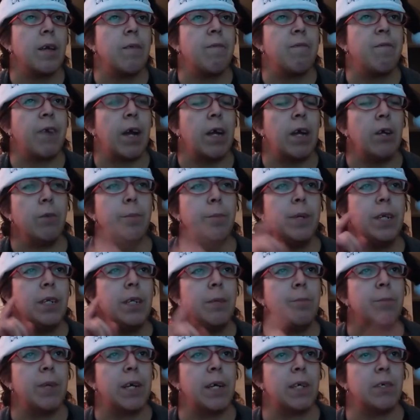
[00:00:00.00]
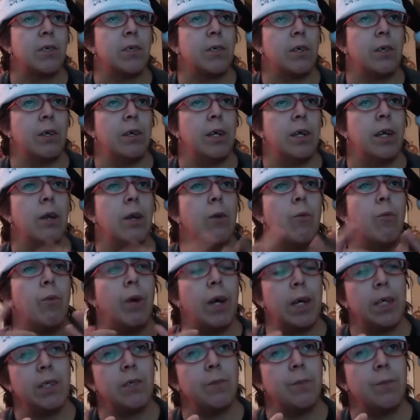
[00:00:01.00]
a firebending master and a
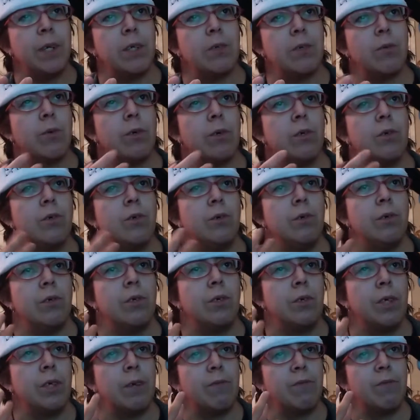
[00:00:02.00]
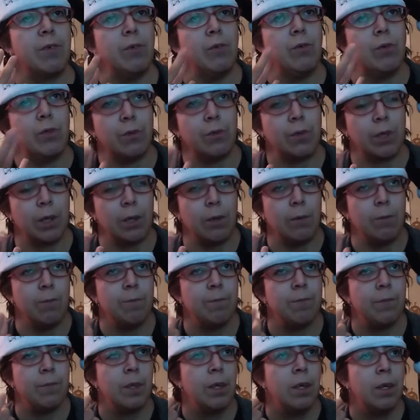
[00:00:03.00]
wise mentor to his nephew Zuko.
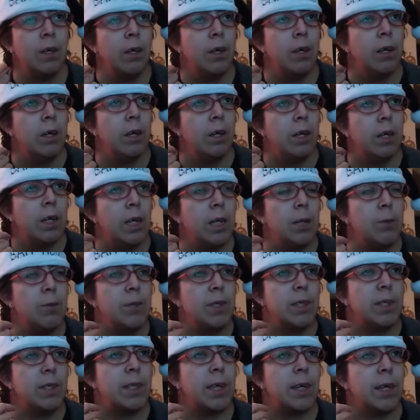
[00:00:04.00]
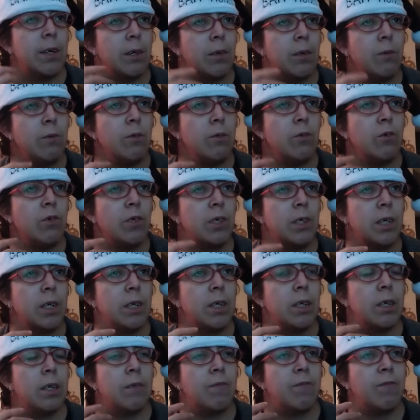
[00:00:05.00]
He was the elder
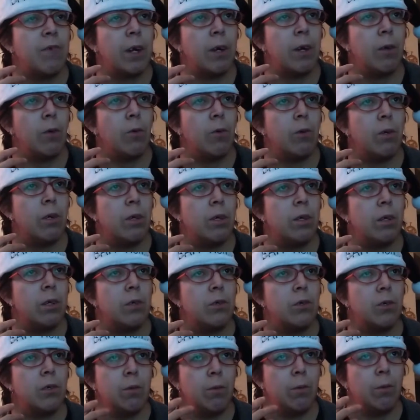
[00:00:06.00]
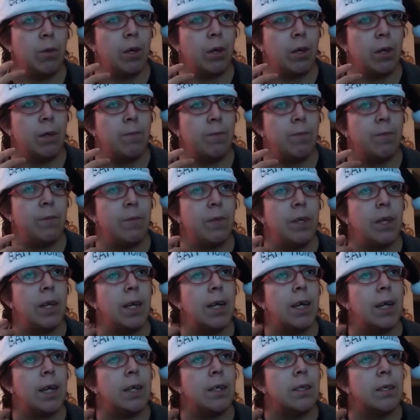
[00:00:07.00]
son of the Fire Lord Azulon
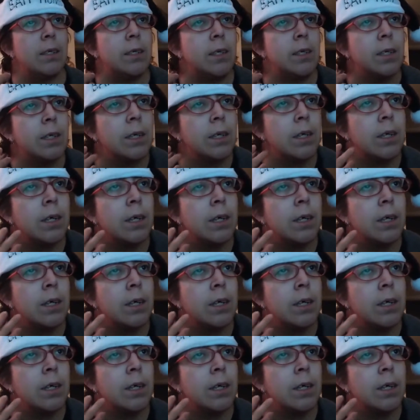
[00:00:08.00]
and